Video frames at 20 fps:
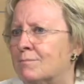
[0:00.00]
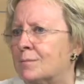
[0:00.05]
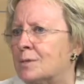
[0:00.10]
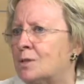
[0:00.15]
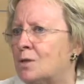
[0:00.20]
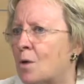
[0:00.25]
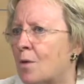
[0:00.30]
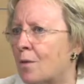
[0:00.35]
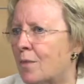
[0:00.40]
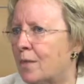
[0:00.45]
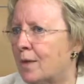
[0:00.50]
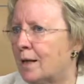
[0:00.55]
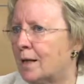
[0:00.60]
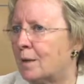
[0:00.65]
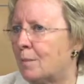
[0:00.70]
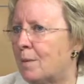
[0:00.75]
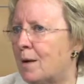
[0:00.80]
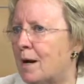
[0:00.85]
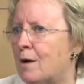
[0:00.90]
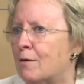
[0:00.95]
don't think
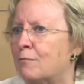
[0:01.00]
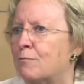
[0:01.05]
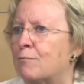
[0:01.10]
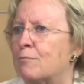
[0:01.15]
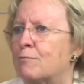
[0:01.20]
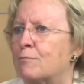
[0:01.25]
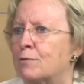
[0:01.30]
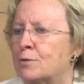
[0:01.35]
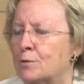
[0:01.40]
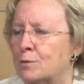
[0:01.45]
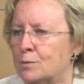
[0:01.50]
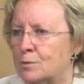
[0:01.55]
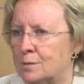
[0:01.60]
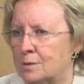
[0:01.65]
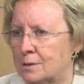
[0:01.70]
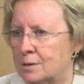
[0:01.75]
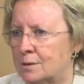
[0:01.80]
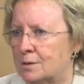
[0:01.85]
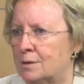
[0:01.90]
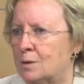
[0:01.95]
about
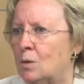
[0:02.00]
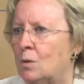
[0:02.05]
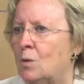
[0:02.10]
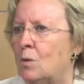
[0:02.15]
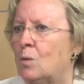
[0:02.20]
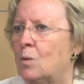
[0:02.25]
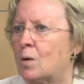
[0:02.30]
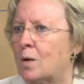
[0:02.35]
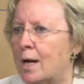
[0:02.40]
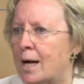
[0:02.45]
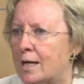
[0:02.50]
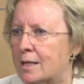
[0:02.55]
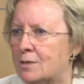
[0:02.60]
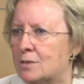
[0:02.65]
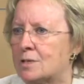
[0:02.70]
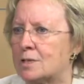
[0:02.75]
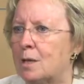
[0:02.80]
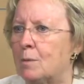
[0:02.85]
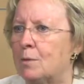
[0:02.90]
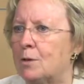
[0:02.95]
fruit or how
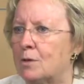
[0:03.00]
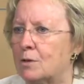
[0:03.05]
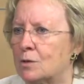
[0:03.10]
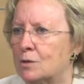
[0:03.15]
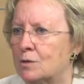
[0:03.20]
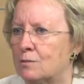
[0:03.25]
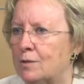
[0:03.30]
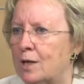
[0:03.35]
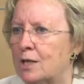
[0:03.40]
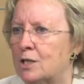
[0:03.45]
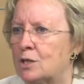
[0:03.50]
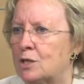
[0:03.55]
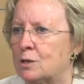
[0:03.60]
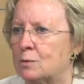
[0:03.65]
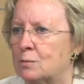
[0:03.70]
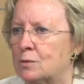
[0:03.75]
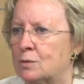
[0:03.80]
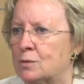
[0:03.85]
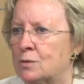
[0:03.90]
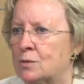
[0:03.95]
some of those
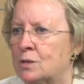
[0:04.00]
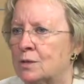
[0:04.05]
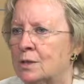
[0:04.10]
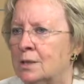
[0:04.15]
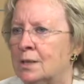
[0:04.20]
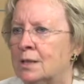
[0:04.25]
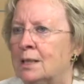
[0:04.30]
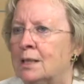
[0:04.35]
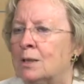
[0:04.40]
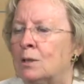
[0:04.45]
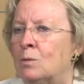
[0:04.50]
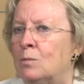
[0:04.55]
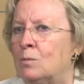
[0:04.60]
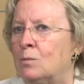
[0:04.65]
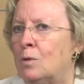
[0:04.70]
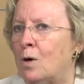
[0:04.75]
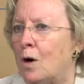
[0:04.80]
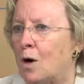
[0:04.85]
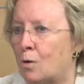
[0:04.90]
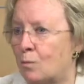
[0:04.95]
vegetables
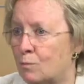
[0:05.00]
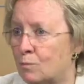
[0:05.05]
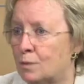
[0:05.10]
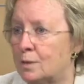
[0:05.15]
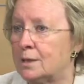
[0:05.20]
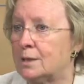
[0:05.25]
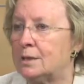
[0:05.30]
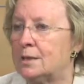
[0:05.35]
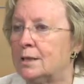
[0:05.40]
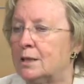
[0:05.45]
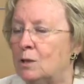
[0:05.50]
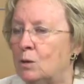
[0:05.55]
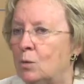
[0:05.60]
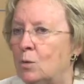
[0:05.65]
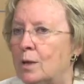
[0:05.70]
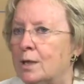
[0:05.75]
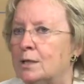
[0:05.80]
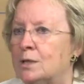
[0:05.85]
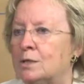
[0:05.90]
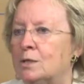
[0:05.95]
are really
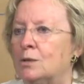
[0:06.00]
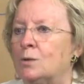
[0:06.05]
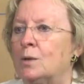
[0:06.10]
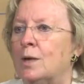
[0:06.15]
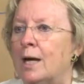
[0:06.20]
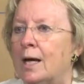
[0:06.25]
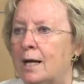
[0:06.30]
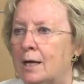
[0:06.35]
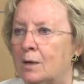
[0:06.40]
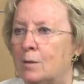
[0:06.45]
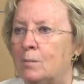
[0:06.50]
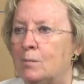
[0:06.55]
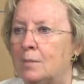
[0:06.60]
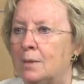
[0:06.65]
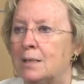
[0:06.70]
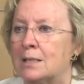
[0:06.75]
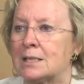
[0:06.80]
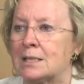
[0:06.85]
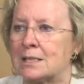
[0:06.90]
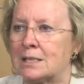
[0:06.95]
going to help
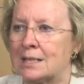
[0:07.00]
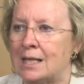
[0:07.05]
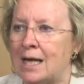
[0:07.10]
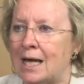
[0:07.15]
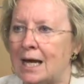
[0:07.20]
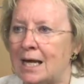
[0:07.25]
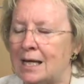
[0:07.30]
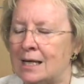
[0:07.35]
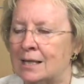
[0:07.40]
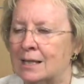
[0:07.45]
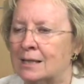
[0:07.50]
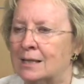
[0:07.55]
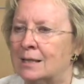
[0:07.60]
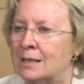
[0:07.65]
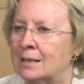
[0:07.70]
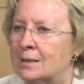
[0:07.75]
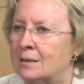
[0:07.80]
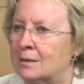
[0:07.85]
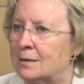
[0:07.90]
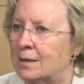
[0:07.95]
me stay
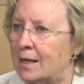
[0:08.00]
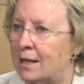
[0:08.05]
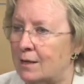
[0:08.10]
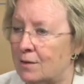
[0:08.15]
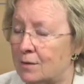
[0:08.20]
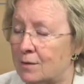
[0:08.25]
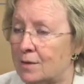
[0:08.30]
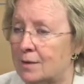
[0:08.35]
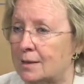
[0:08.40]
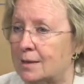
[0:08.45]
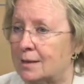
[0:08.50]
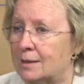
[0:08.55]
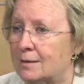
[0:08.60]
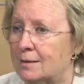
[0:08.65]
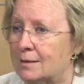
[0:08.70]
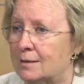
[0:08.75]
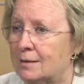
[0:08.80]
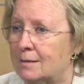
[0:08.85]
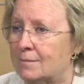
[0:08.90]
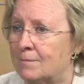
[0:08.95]
healthy.
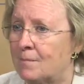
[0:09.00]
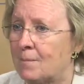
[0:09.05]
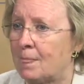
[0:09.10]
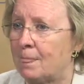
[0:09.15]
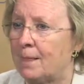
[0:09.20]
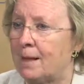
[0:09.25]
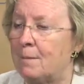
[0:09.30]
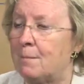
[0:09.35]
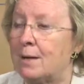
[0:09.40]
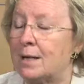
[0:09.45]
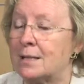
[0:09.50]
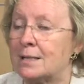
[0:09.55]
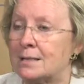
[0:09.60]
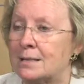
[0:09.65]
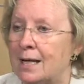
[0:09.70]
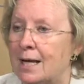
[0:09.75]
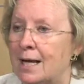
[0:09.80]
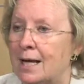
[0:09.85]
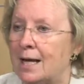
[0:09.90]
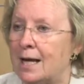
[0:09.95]
And by staying